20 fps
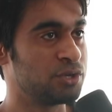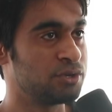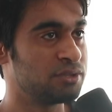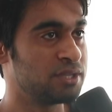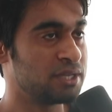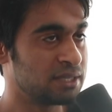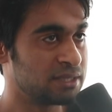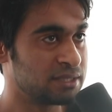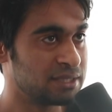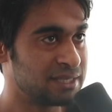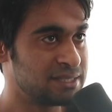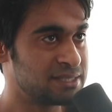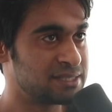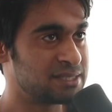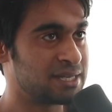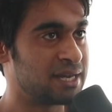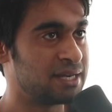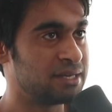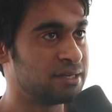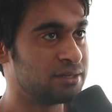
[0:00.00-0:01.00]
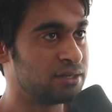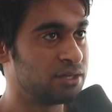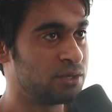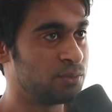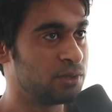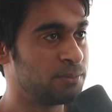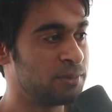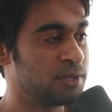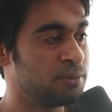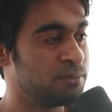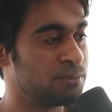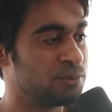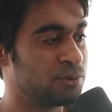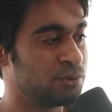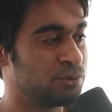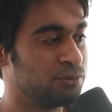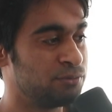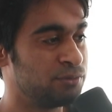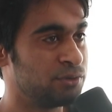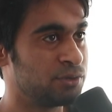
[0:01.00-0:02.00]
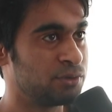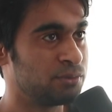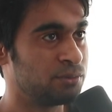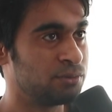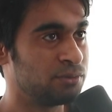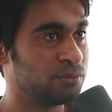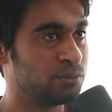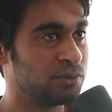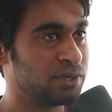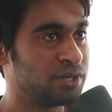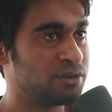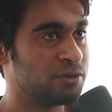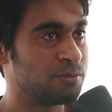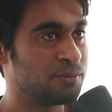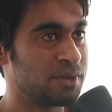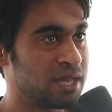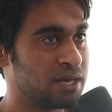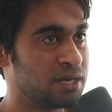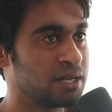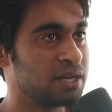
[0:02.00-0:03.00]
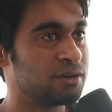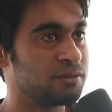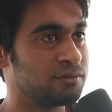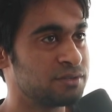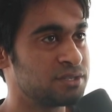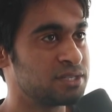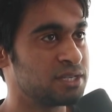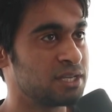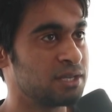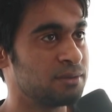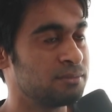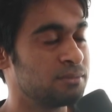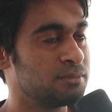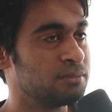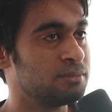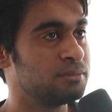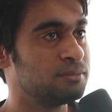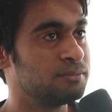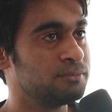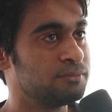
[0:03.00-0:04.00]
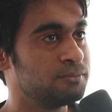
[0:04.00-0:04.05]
So do you think that these standards will be improved or will it remain kind of the same?